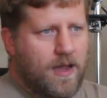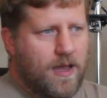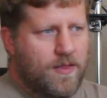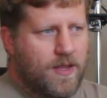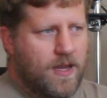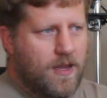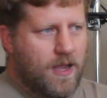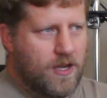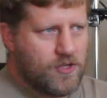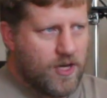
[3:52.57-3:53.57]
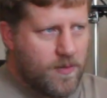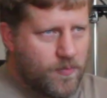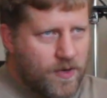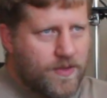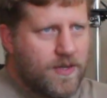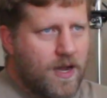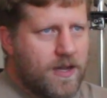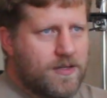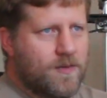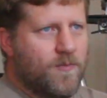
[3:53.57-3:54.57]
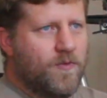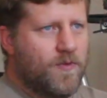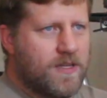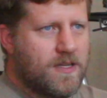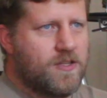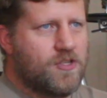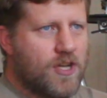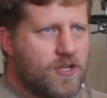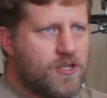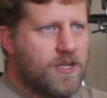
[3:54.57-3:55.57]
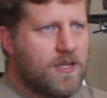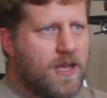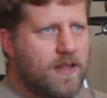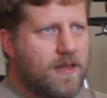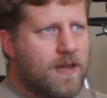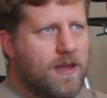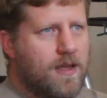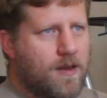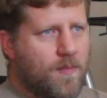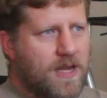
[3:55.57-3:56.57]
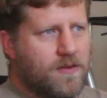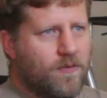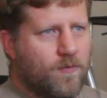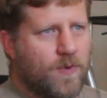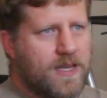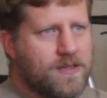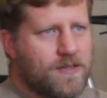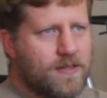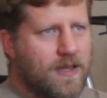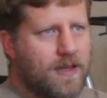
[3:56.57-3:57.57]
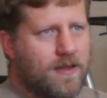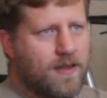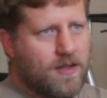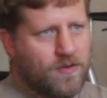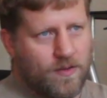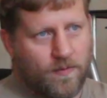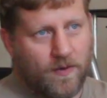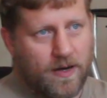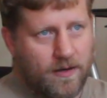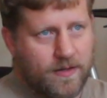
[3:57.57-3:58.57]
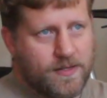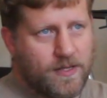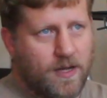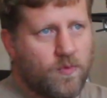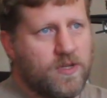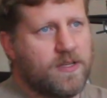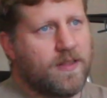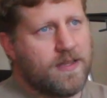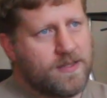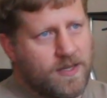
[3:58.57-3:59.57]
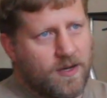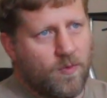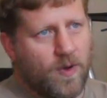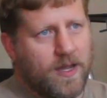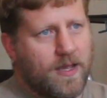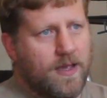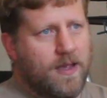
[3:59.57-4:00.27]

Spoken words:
and they actually print the item, fit it, change it, and then in a matter of weeks they can get to the final design, which I then send away.